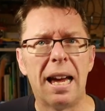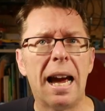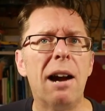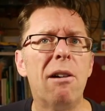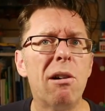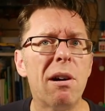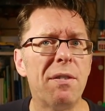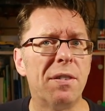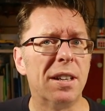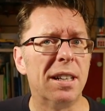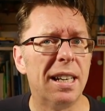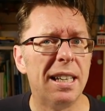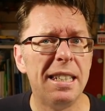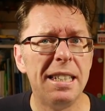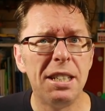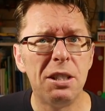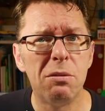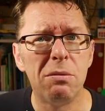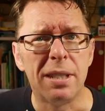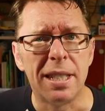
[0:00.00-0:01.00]
However, a
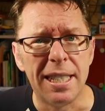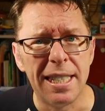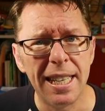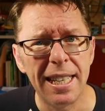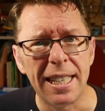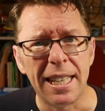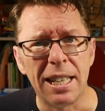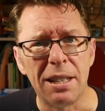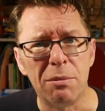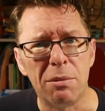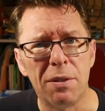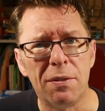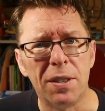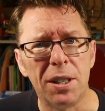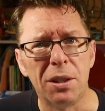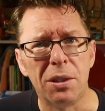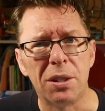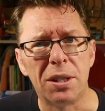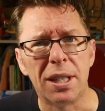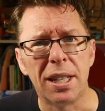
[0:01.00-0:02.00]
little digging
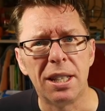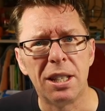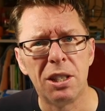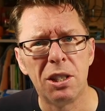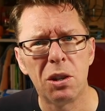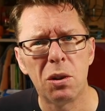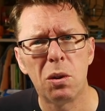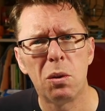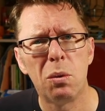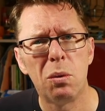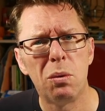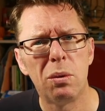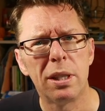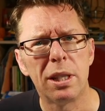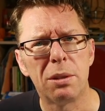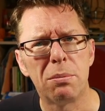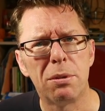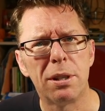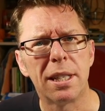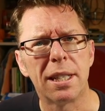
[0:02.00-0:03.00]
reveals that not all
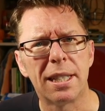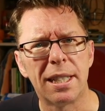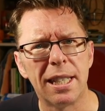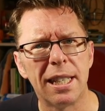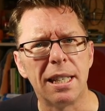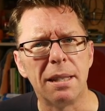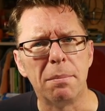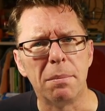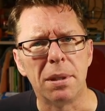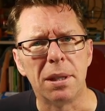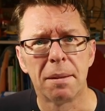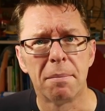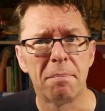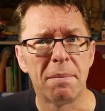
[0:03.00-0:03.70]
is what it seems.